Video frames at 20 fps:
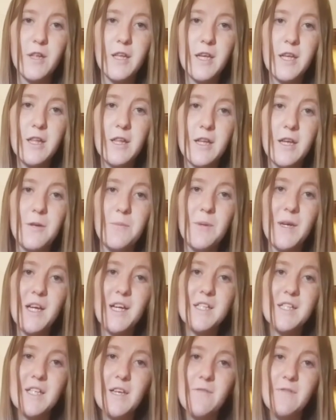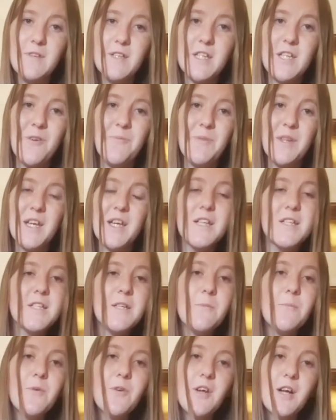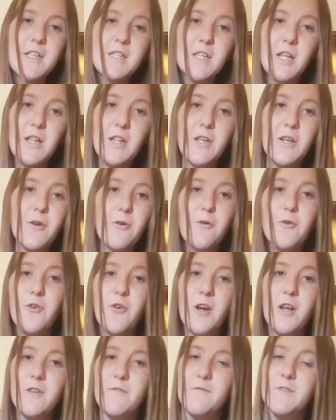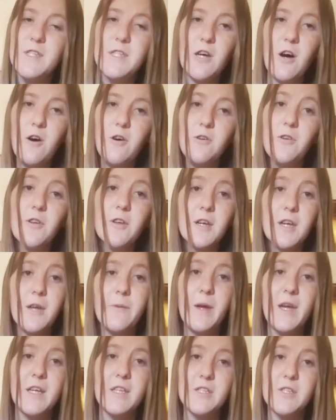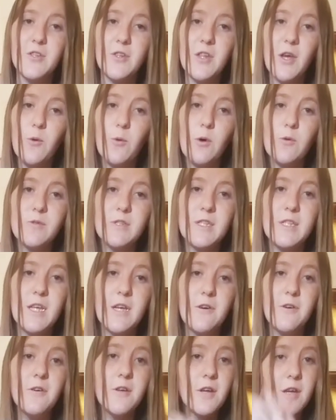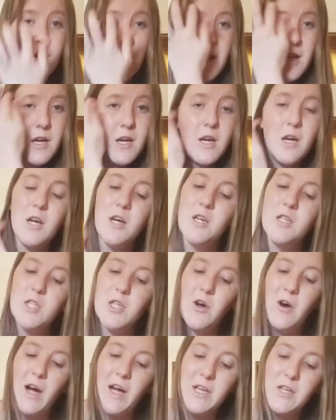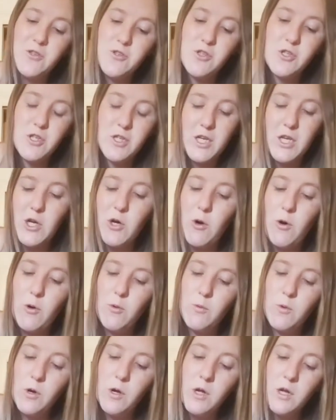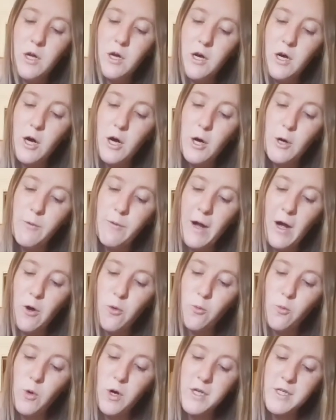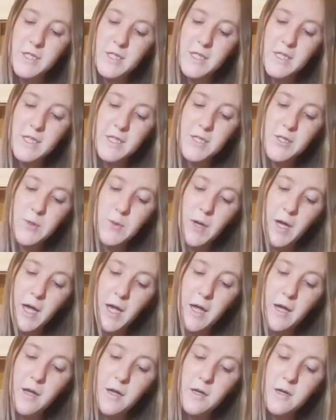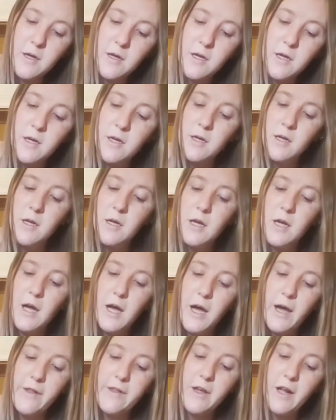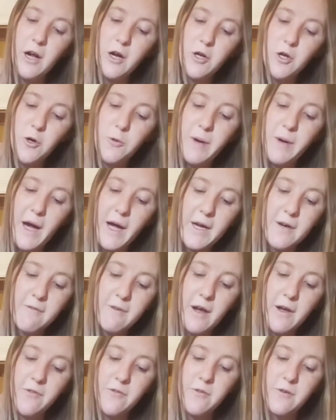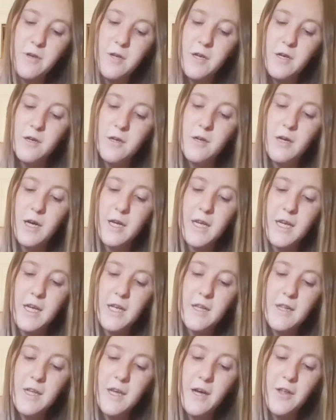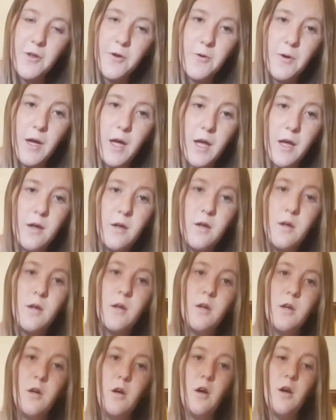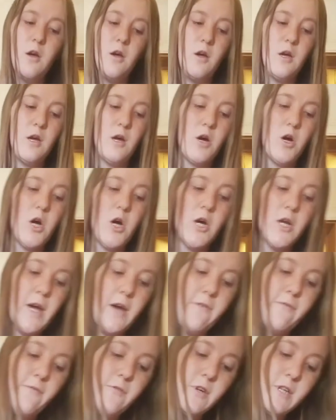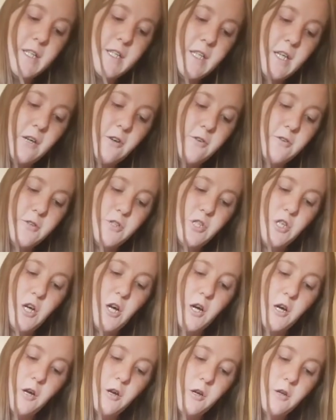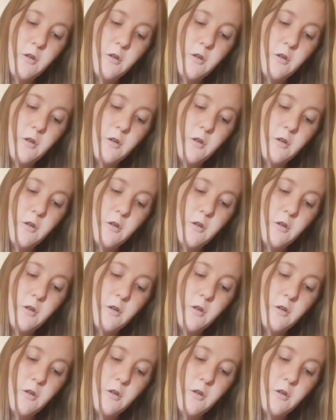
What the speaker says: clean, because even something as simple as a little grain of salt can make it so they won't sill. So I usually go around once this way, and then I'll go back around again the other way on every single jar.